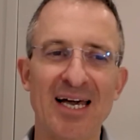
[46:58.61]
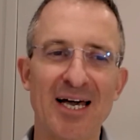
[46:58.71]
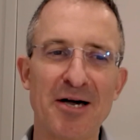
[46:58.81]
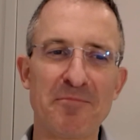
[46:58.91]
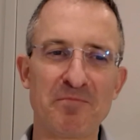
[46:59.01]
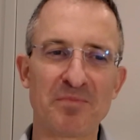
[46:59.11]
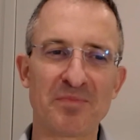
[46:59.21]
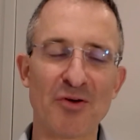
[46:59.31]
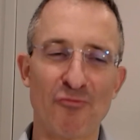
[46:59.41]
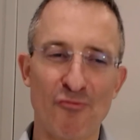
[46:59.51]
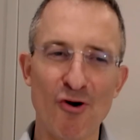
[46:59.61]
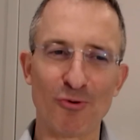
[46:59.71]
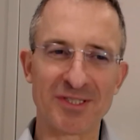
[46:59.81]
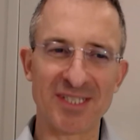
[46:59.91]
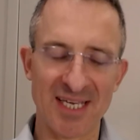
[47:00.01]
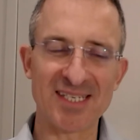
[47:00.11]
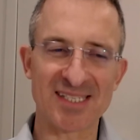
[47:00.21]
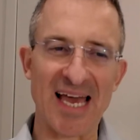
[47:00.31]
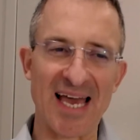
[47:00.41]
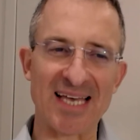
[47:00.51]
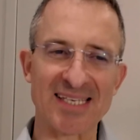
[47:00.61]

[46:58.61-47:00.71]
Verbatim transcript: um, wrote in his